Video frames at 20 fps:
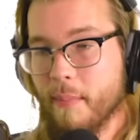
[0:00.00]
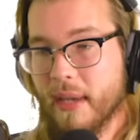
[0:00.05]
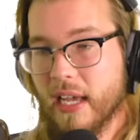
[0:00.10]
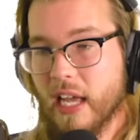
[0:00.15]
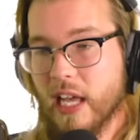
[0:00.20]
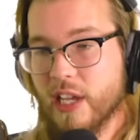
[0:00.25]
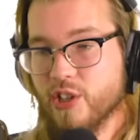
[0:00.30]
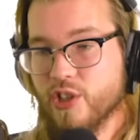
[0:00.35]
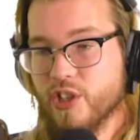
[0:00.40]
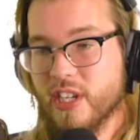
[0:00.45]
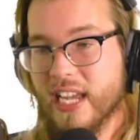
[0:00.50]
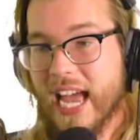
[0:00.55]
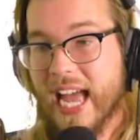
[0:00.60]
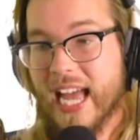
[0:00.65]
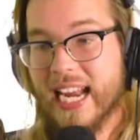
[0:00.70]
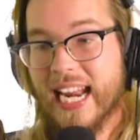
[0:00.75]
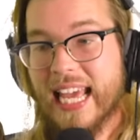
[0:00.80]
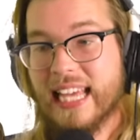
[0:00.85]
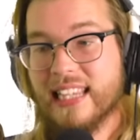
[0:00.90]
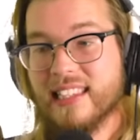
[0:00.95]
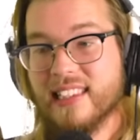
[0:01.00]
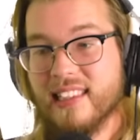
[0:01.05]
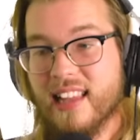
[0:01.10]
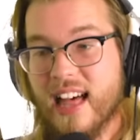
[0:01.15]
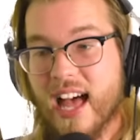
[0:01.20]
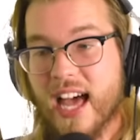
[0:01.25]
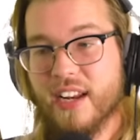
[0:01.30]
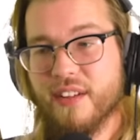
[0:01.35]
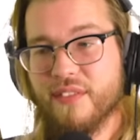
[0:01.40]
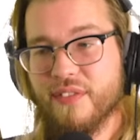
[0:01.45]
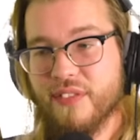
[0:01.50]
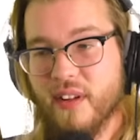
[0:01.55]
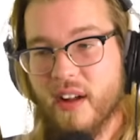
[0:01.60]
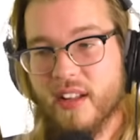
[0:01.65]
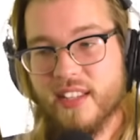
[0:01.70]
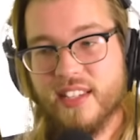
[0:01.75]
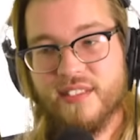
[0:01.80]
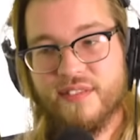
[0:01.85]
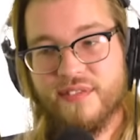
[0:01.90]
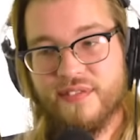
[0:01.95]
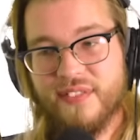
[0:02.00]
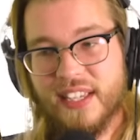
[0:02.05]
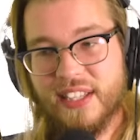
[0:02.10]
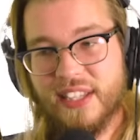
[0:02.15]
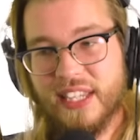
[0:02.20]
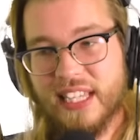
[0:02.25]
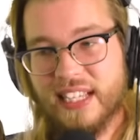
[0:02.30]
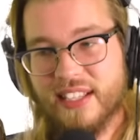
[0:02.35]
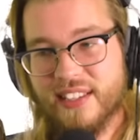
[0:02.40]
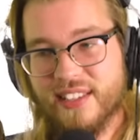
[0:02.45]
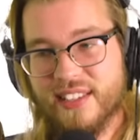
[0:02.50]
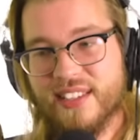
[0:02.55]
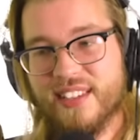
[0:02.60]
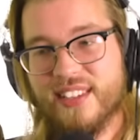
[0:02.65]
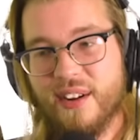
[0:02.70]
because she had a lot of thoughts and feelings.